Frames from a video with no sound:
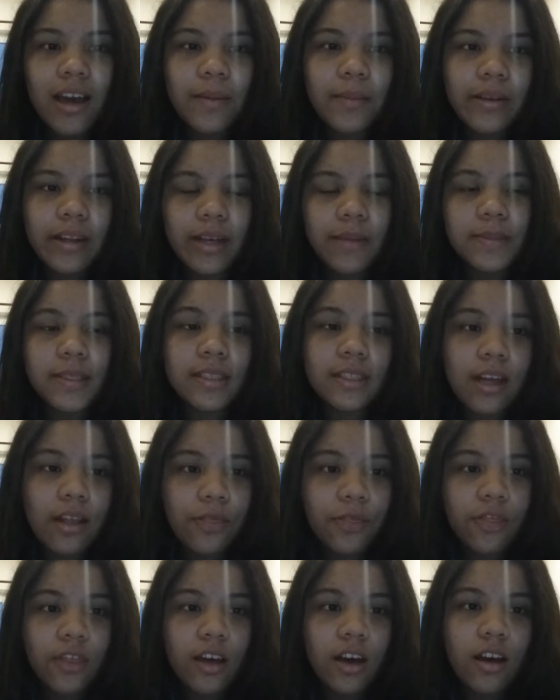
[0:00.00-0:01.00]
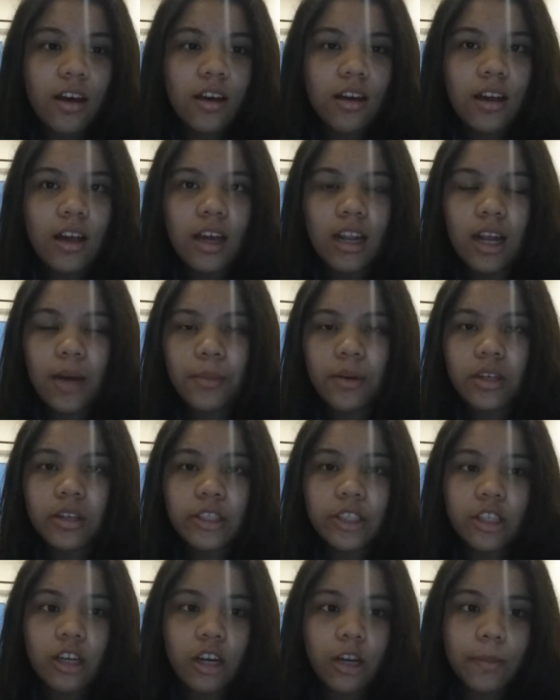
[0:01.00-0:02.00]
my name's Nantha, and I'm
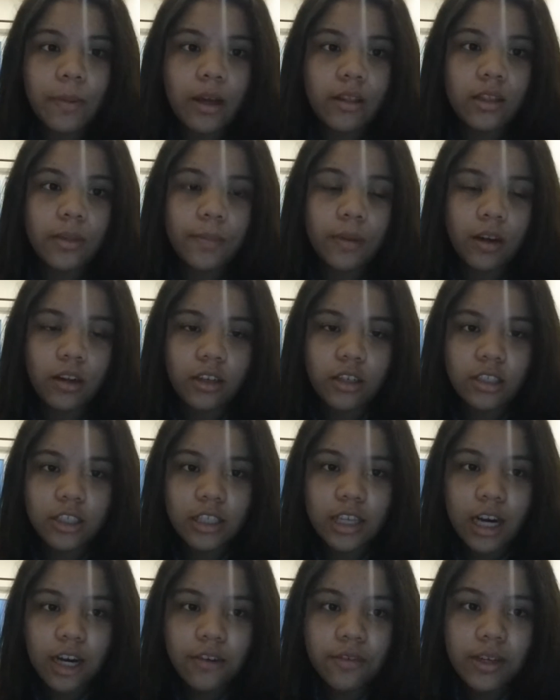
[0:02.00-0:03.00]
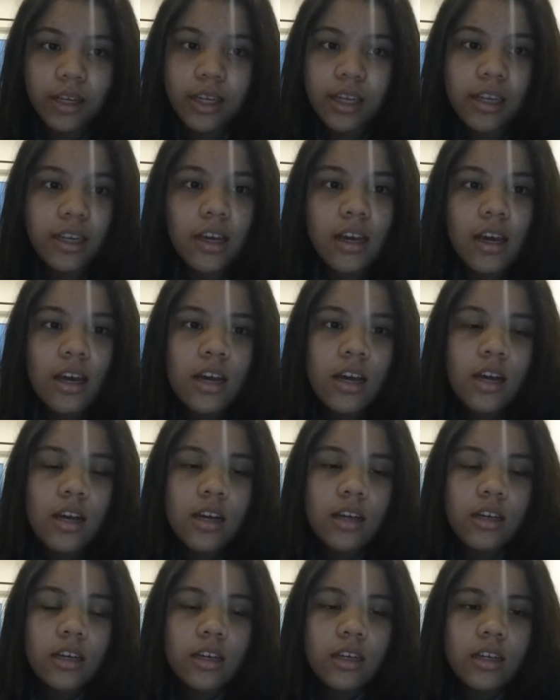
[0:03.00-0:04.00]
going to talk about The Bunker Diary.
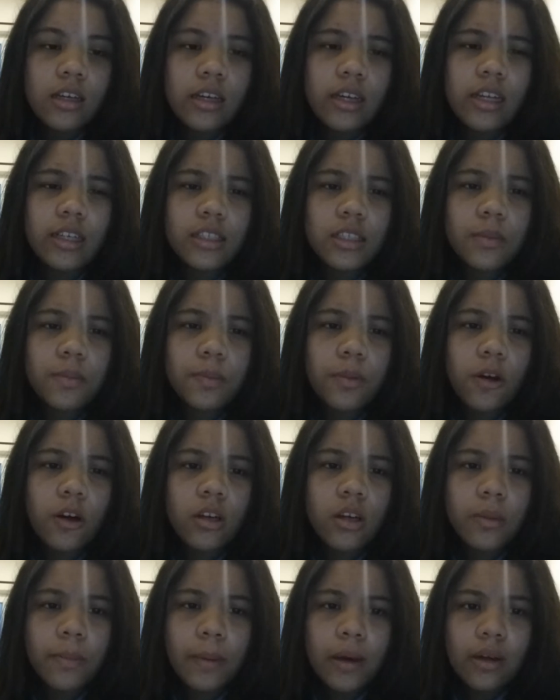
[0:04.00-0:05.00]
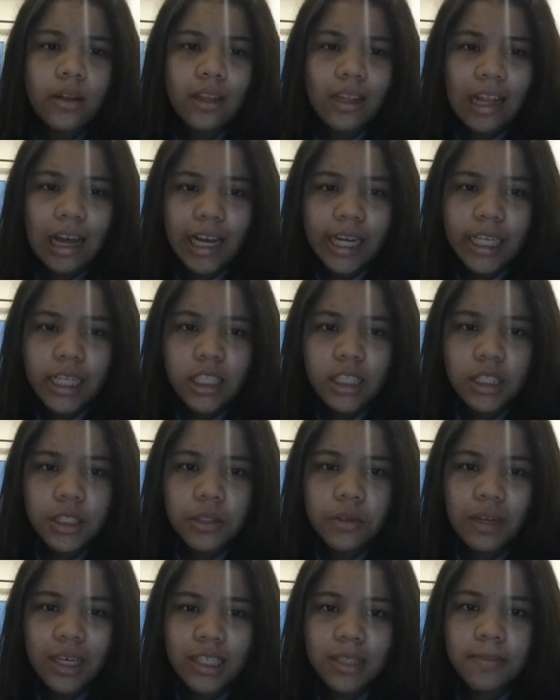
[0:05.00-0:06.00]
It is a book about Linus,
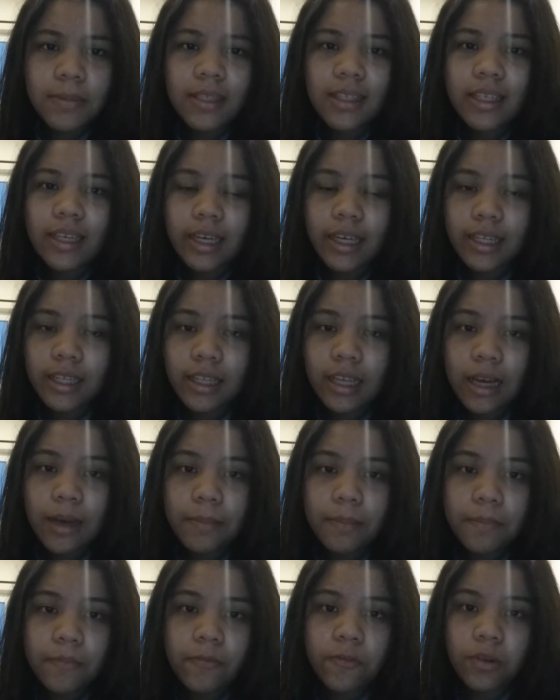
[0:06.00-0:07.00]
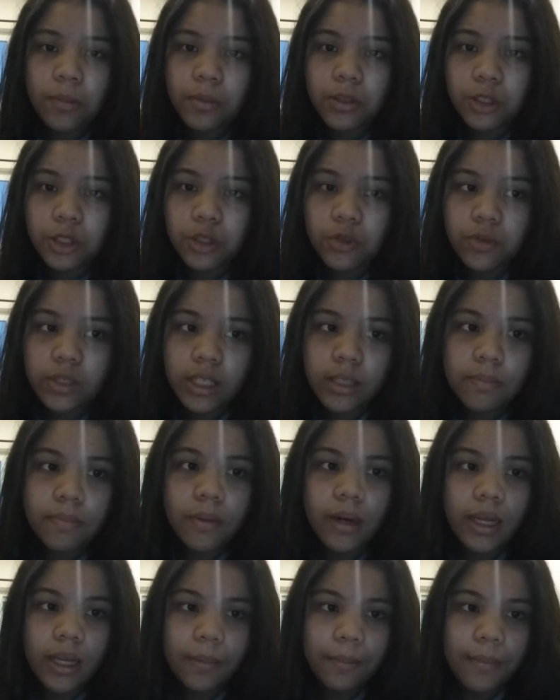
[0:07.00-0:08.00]
who has been kidnapped from the street
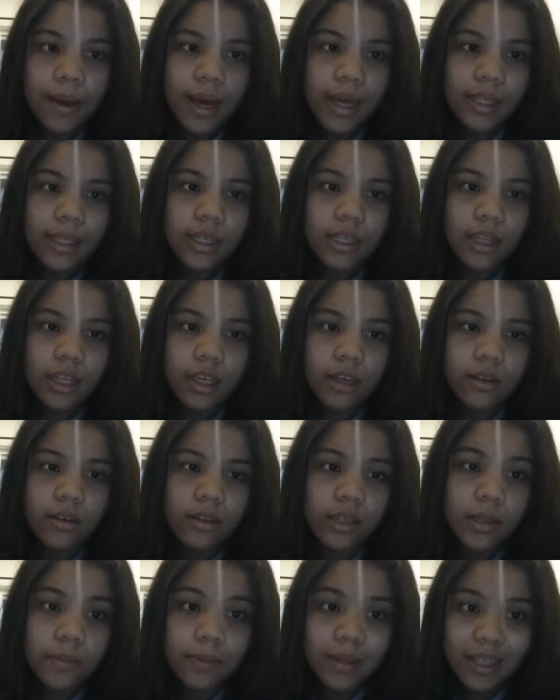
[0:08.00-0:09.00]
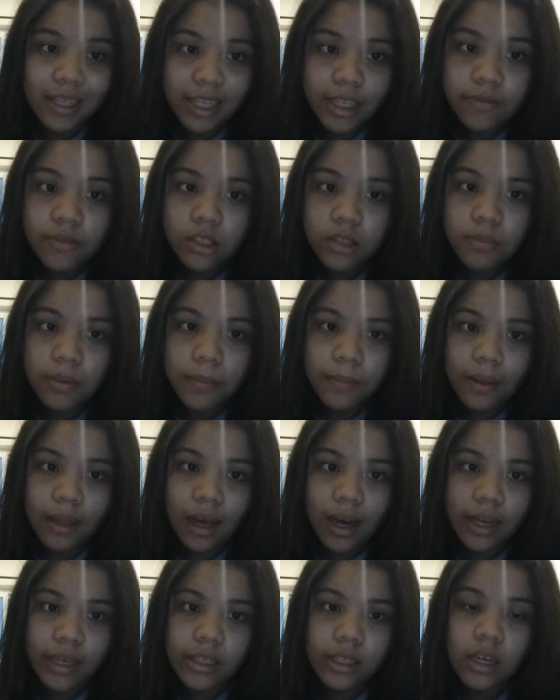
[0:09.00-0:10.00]
by a man he, he believed to be
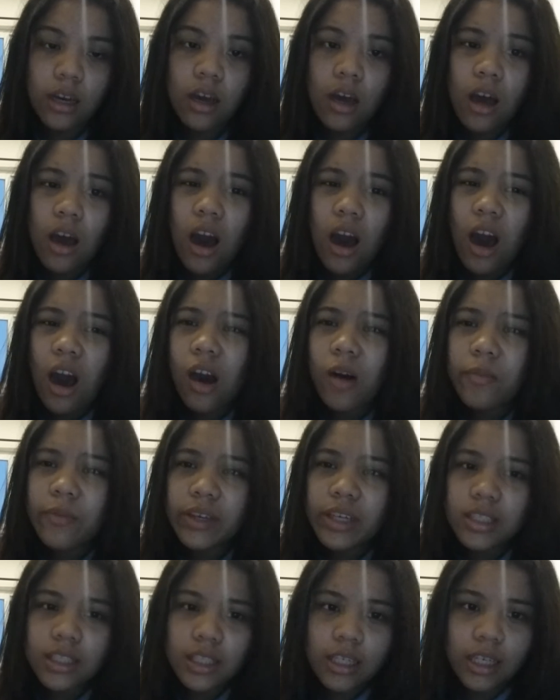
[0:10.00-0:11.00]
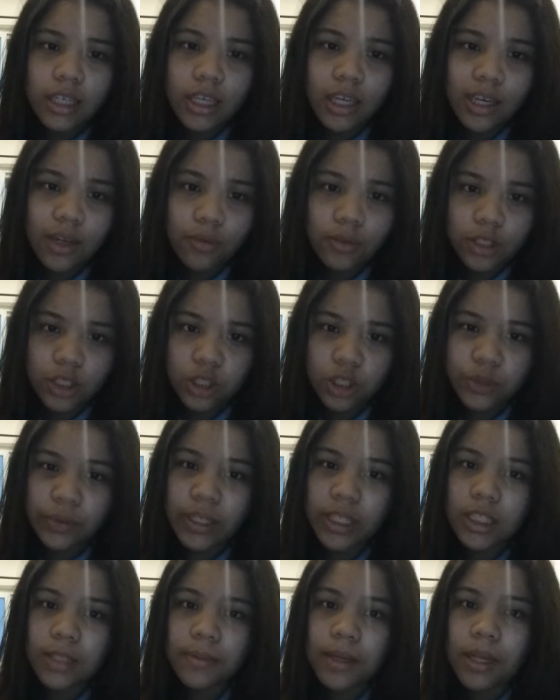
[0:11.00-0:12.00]
blind. Obviously, he was
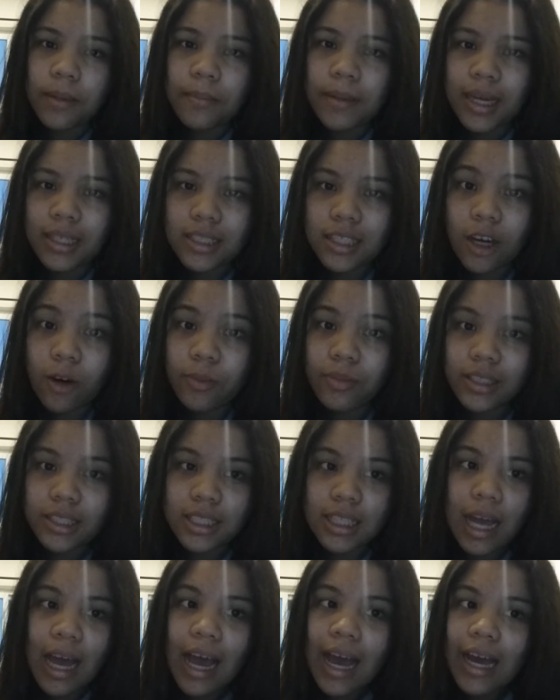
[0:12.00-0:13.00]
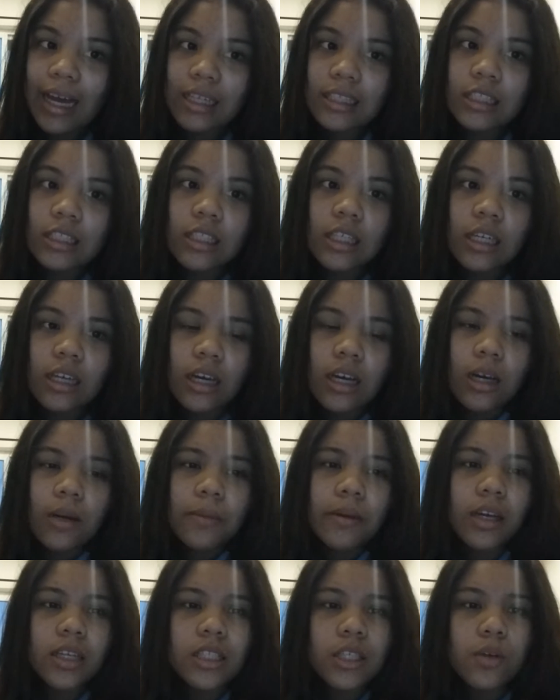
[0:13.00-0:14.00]
tricked by the man's helpless act,
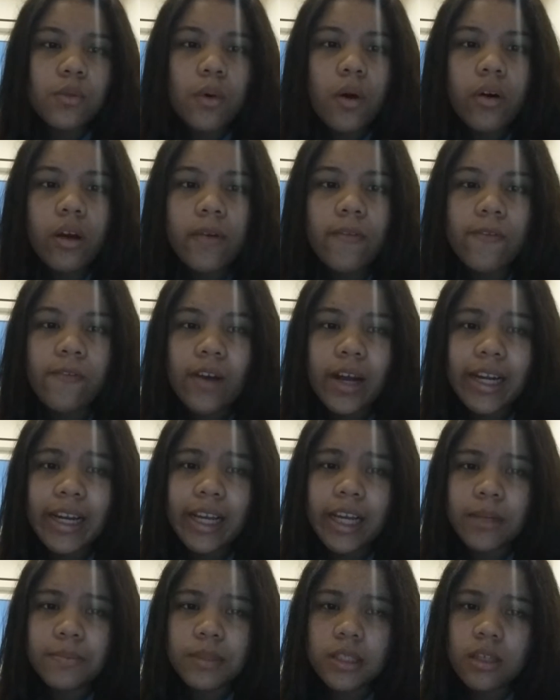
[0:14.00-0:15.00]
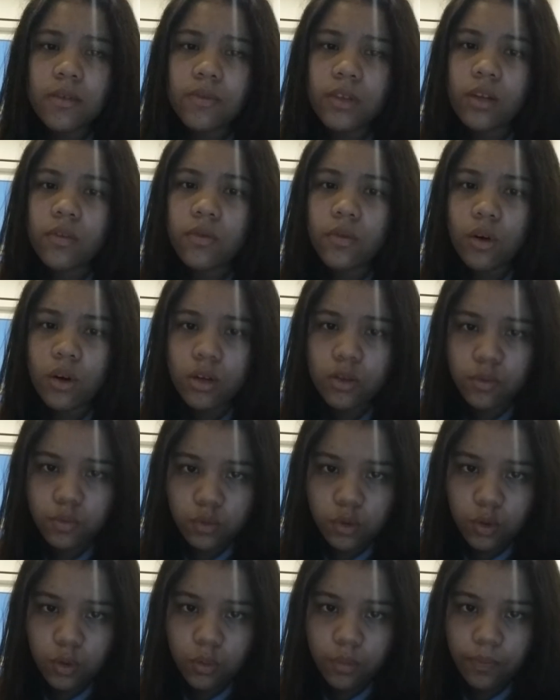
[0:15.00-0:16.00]
because he woke up finding himself in a
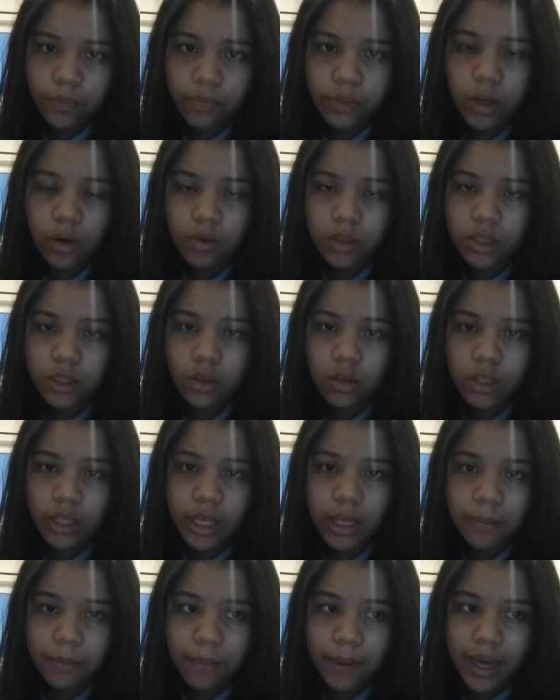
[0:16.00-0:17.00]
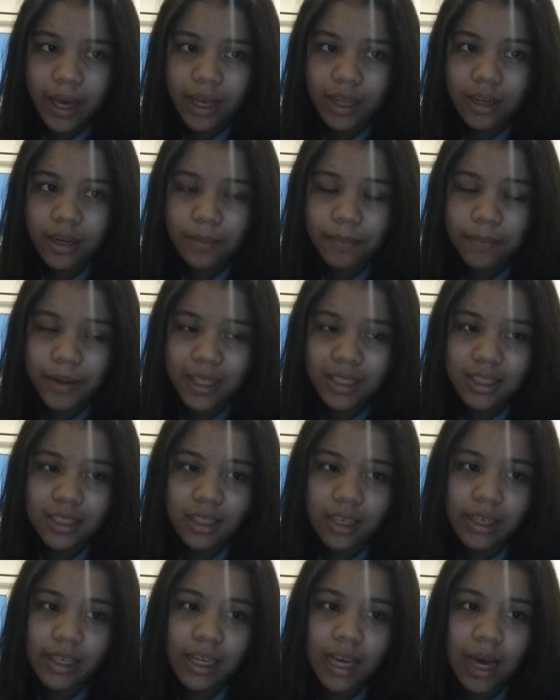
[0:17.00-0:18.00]
foreign room. There was only a bed, a
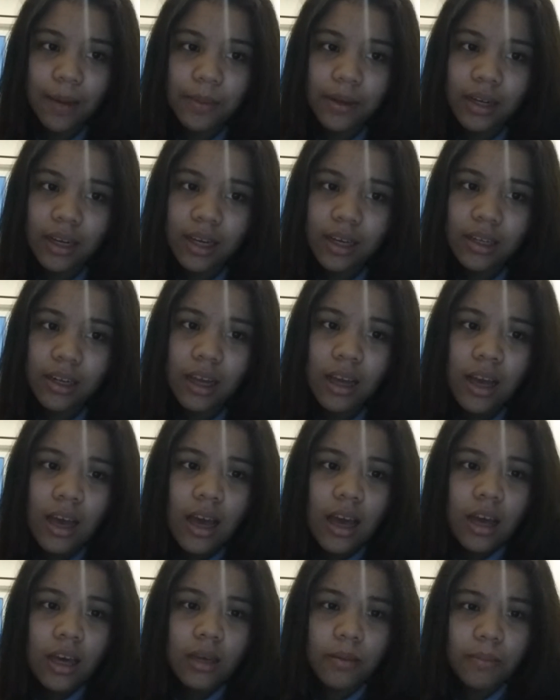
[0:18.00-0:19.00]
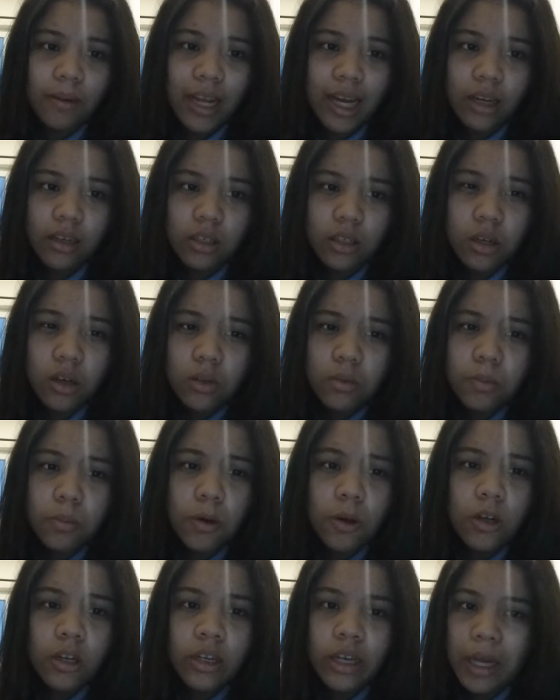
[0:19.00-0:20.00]
bedside cabinet, a blank
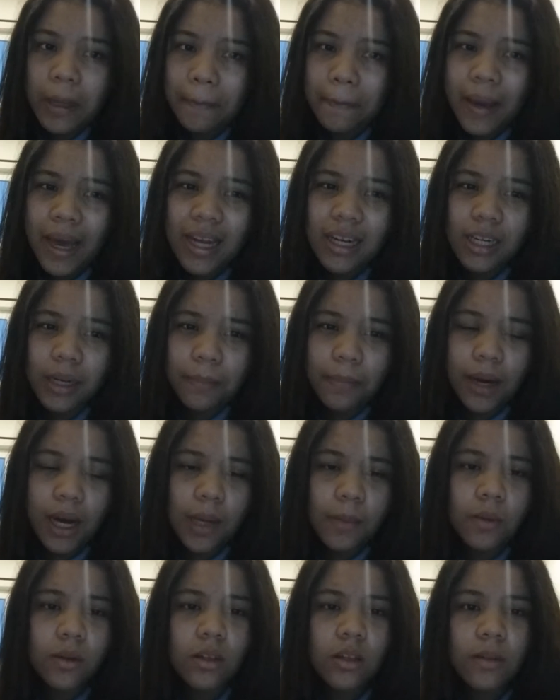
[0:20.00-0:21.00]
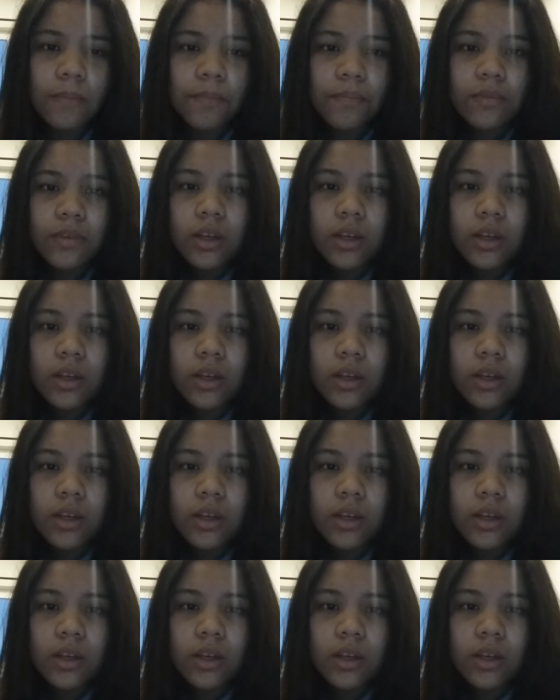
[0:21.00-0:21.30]
notebook, a pen, and a Bible.